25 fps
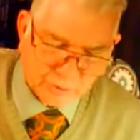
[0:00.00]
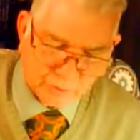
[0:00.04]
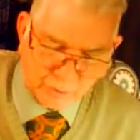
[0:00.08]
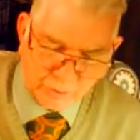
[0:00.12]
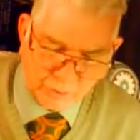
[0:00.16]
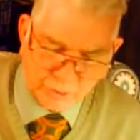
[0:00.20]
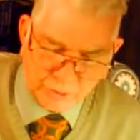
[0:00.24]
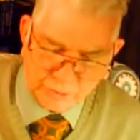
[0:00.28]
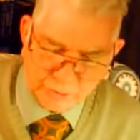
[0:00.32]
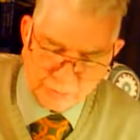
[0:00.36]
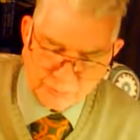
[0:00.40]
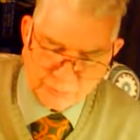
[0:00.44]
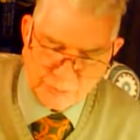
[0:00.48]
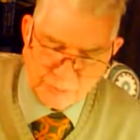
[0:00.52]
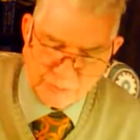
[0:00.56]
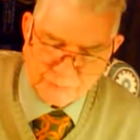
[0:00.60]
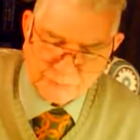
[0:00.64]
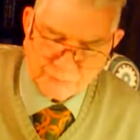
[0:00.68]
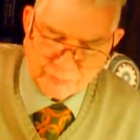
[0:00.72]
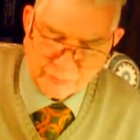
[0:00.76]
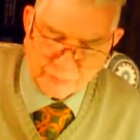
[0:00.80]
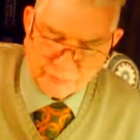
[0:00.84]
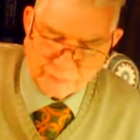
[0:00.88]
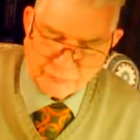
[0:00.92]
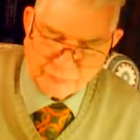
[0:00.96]
were to be
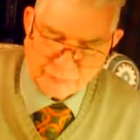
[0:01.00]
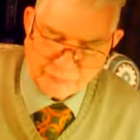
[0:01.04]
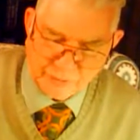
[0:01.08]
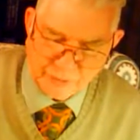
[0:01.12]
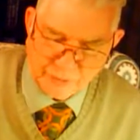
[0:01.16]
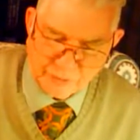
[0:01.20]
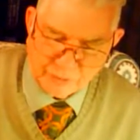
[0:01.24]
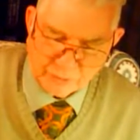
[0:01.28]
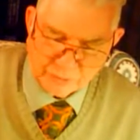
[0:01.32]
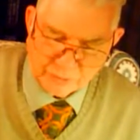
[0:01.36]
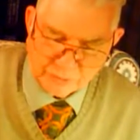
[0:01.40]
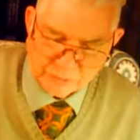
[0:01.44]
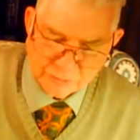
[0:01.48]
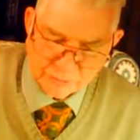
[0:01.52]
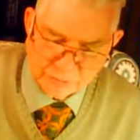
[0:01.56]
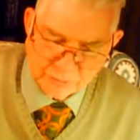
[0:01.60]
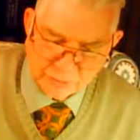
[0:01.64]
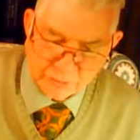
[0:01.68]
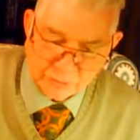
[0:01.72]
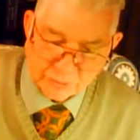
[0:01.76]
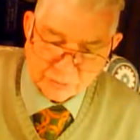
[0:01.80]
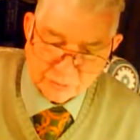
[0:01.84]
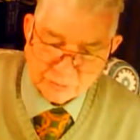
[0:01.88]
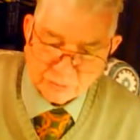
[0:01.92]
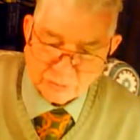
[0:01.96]
fulfilled
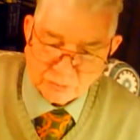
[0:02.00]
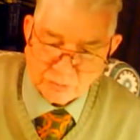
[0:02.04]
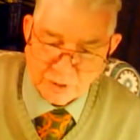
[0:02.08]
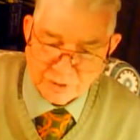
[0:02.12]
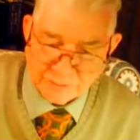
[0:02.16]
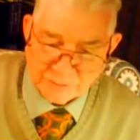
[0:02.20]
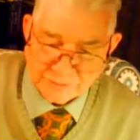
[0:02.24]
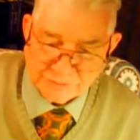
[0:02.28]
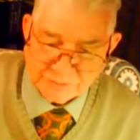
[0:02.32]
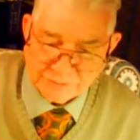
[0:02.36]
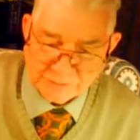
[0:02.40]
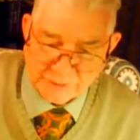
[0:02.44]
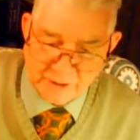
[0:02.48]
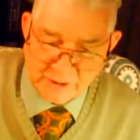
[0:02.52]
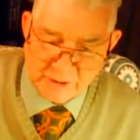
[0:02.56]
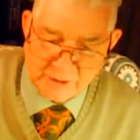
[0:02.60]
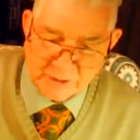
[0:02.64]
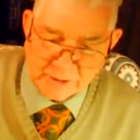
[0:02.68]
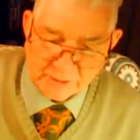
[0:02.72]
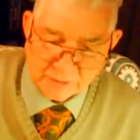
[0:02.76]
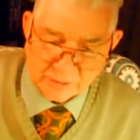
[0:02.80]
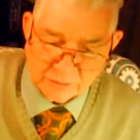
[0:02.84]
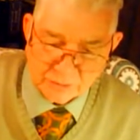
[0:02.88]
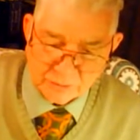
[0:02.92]
on Christ's day,